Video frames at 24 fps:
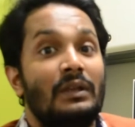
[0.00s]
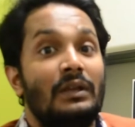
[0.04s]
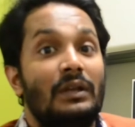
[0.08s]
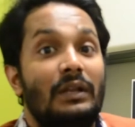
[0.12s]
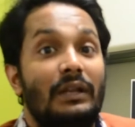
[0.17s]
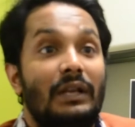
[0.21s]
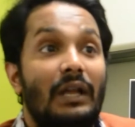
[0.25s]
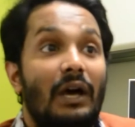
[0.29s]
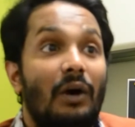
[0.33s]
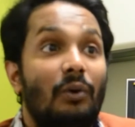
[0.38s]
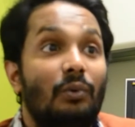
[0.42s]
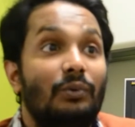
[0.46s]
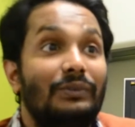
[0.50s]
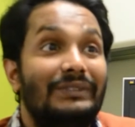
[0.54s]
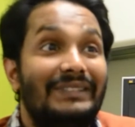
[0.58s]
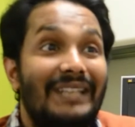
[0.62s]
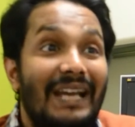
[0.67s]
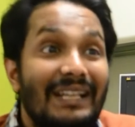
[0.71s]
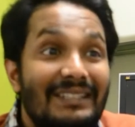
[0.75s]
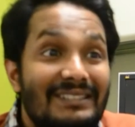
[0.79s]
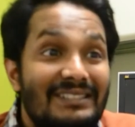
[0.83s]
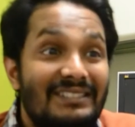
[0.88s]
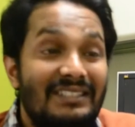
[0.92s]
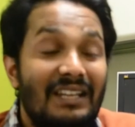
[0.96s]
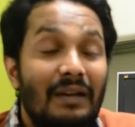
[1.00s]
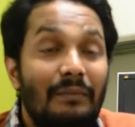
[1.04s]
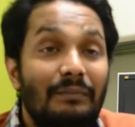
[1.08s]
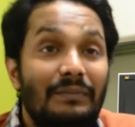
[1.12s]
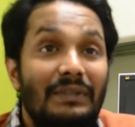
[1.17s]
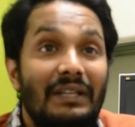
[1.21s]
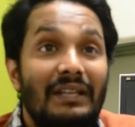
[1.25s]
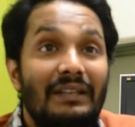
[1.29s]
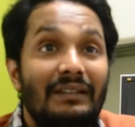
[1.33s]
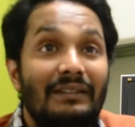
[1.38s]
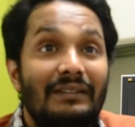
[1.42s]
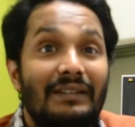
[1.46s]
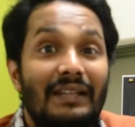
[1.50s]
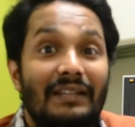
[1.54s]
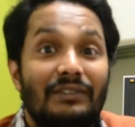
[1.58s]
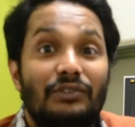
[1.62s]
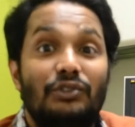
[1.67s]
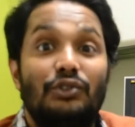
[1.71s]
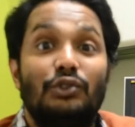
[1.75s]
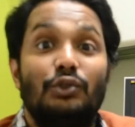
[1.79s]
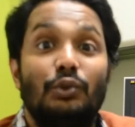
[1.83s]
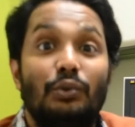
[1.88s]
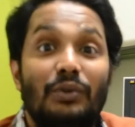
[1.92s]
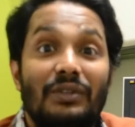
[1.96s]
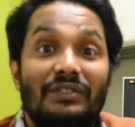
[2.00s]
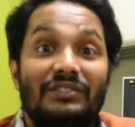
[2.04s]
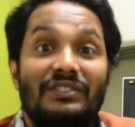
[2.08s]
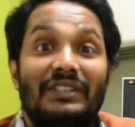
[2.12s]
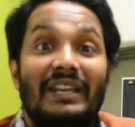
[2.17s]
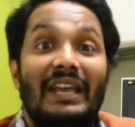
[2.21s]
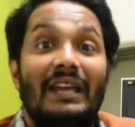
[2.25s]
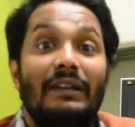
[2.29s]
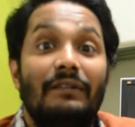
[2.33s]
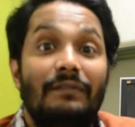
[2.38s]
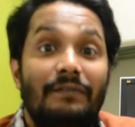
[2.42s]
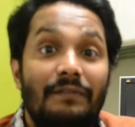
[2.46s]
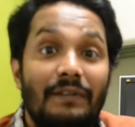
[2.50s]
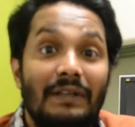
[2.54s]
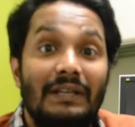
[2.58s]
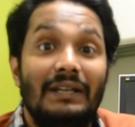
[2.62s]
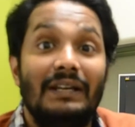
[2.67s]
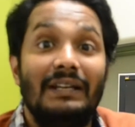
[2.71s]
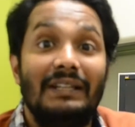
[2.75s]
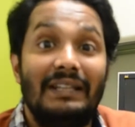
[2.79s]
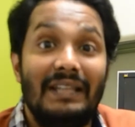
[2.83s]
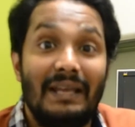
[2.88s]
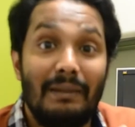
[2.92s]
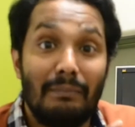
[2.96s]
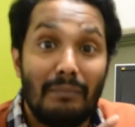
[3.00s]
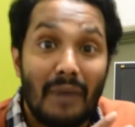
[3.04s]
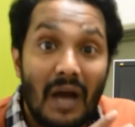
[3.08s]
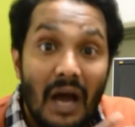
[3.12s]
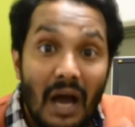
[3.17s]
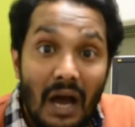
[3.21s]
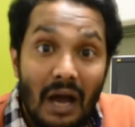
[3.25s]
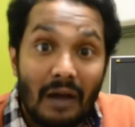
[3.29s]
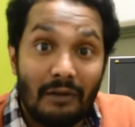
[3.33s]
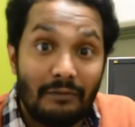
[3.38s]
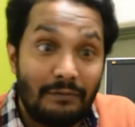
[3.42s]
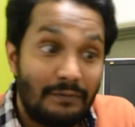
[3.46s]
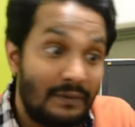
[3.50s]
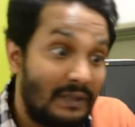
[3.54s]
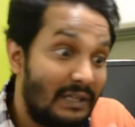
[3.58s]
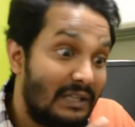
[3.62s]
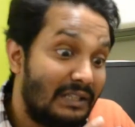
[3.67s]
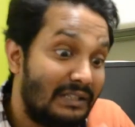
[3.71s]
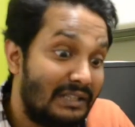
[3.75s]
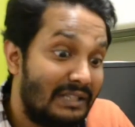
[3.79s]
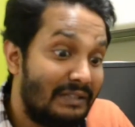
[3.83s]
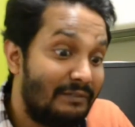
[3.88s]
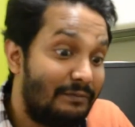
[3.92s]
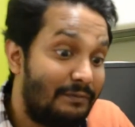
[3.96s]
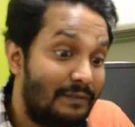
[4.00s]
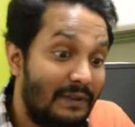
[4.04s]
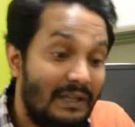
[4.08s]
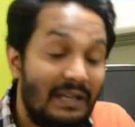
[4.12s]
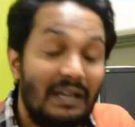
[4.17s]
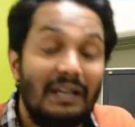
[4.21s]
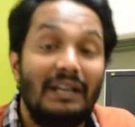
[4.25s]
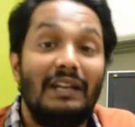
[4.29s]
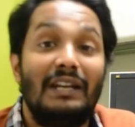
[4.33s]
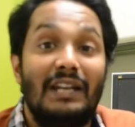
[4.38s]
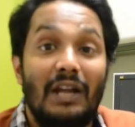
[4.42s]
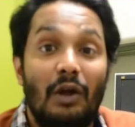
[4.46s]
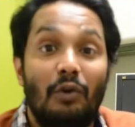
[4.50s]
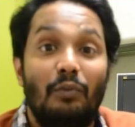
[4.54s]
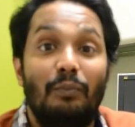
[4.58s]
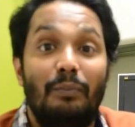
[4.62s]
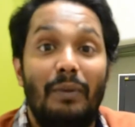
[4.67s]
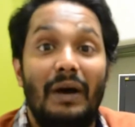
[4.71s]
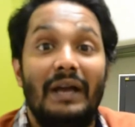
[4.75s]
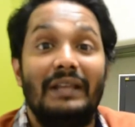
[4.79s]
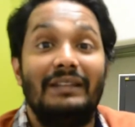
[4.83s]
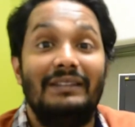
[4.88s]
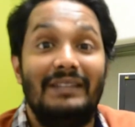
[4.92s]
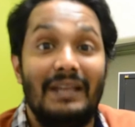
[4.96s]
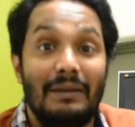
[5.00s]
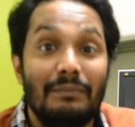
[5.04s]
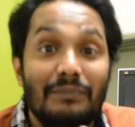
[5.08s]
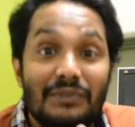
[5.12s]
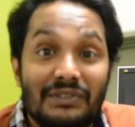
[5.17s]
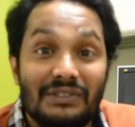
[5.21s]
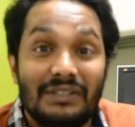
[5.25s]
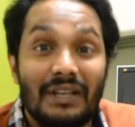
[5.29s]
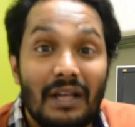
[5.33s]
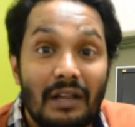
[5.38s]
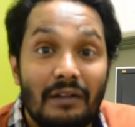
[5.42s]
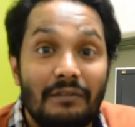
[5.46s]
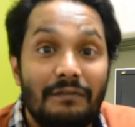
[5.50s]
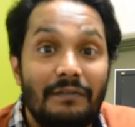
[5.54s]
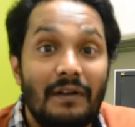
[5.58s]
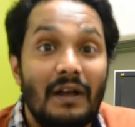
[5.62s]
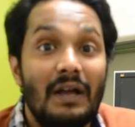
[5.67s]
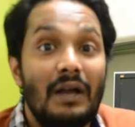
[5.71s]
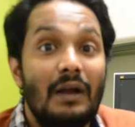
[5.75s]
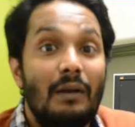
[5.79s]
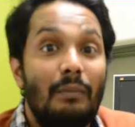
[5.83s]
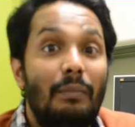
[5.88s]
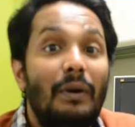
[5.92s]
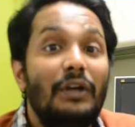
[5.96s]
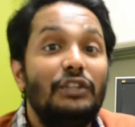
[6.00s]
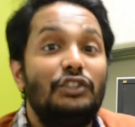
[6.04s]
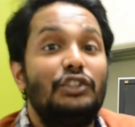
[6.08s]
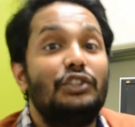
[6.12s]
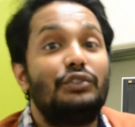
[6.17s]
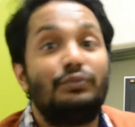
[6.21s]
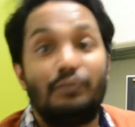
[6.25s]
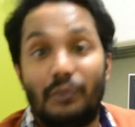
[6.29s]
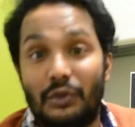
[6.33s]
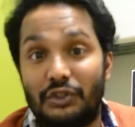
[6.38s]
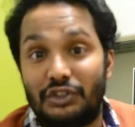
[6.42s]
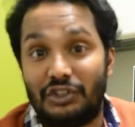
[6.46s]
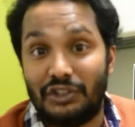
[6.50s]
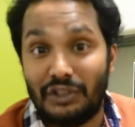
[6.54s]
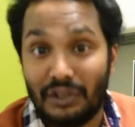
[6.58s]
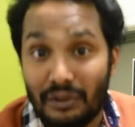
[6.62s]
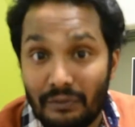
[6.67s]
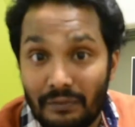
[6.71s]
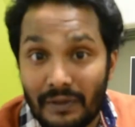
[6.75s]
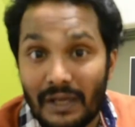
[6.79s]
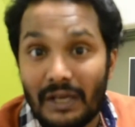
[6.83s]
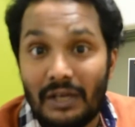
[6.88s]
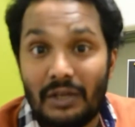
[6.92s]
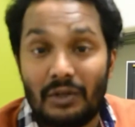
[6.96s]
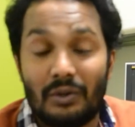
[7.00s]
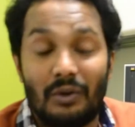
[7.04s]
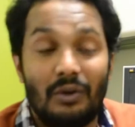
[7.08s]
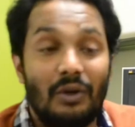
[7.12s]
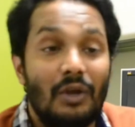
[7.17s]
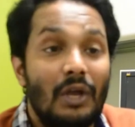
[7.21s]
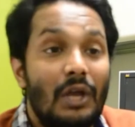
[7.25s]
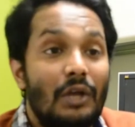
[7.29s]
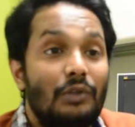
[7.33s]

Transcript: Now that's something that students can figure it out by themselves by just watching a video.